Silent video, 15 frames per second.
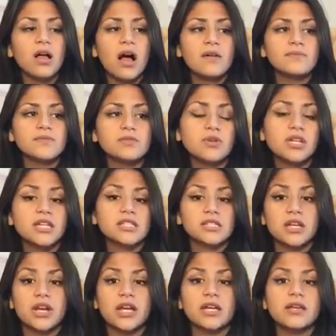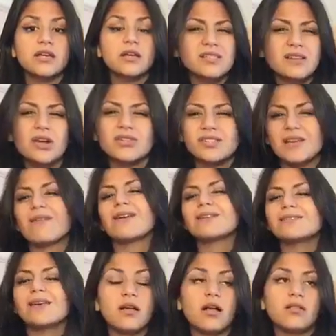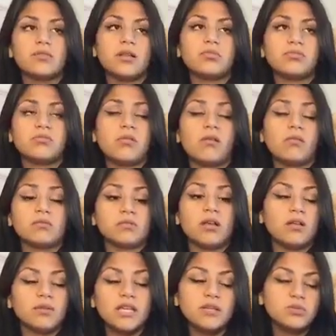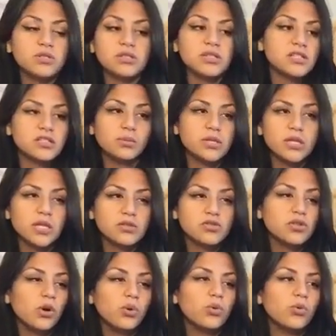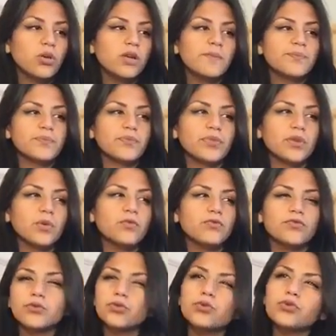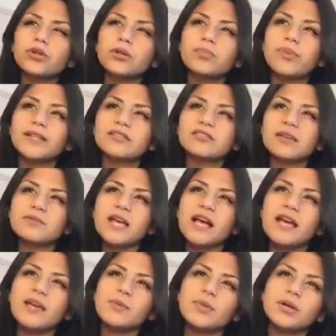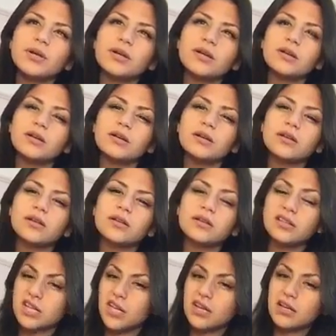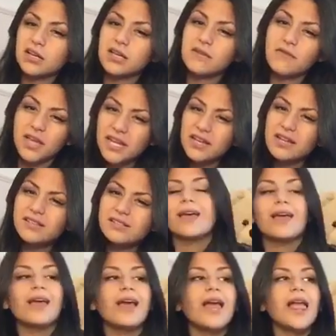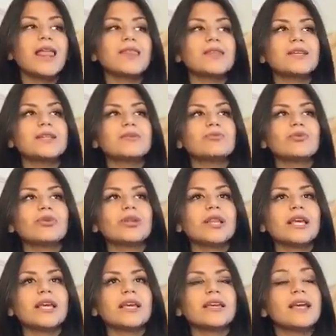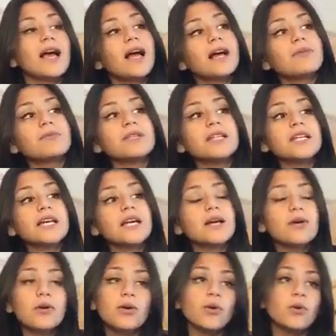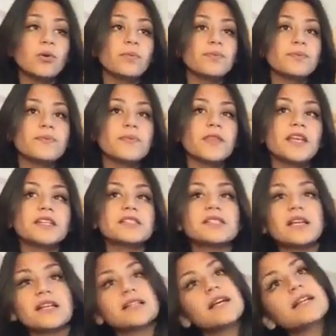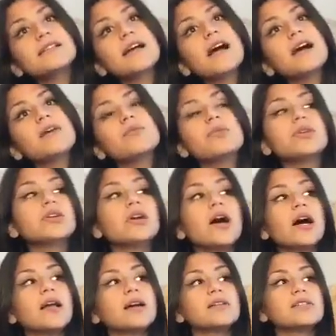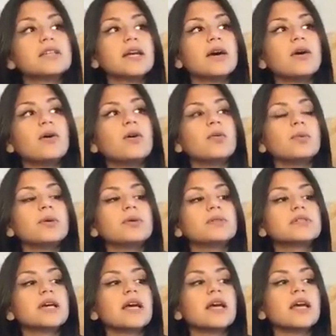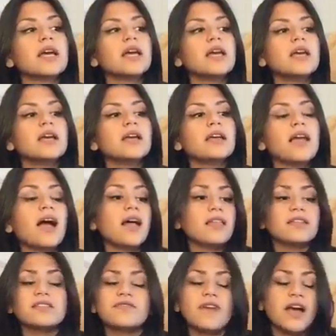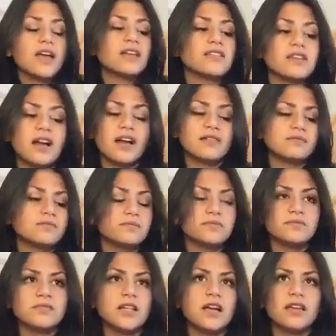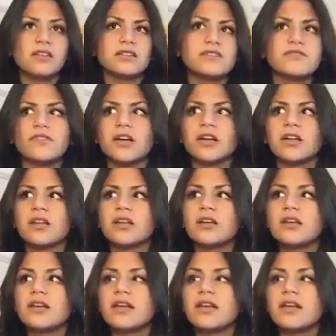I'm smoking a cigarette. Are you serious? Blah, blah, blah, blah, blah. But he just said something like so rude, but at the same time, like inviting us. And then we were like, yeah, we need to get home. It's like nighttime. We don't know how else to get home. He was like, yeah, that's fine. Yeah, that's fine.